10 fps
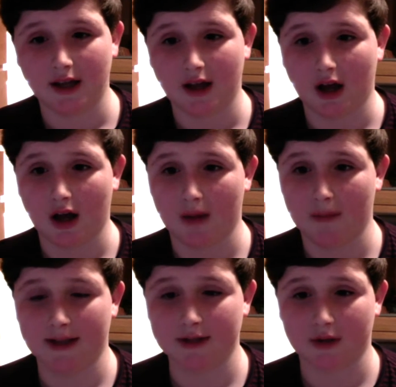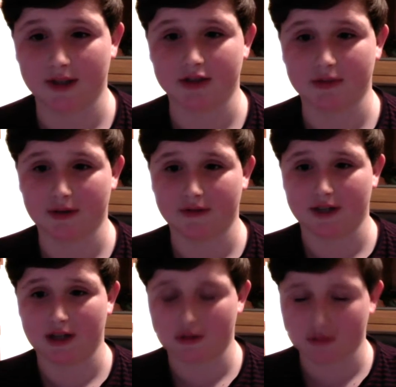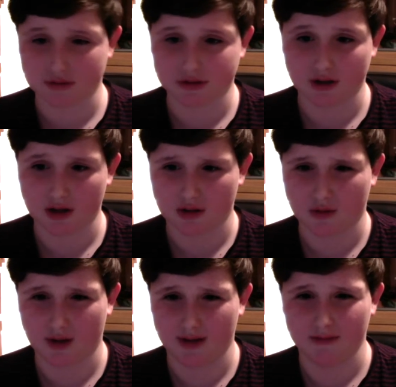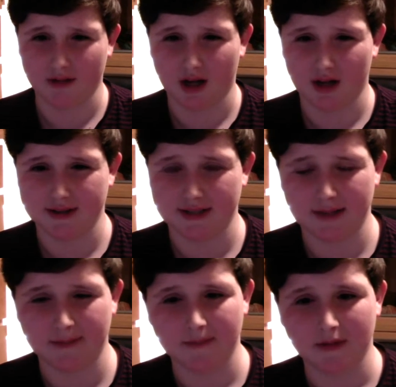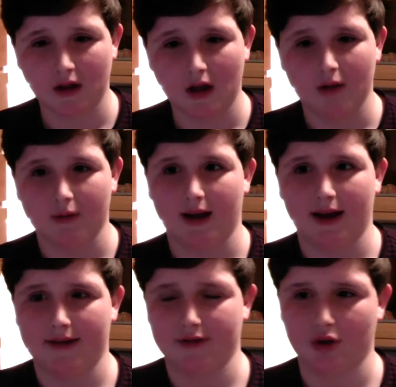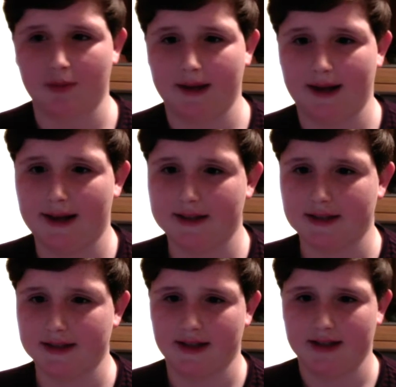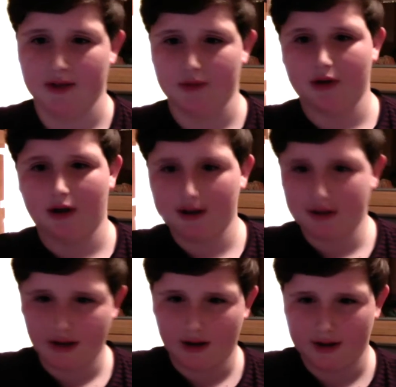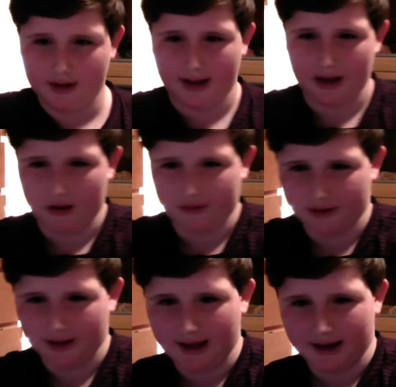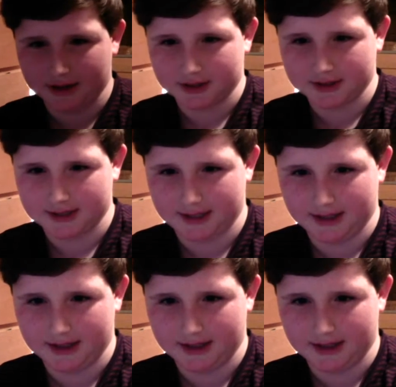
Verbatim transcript: Um, that's why some of the videos are quite uh, dim and I have to up it in editing and you kind of got, get a lot of glare as you can see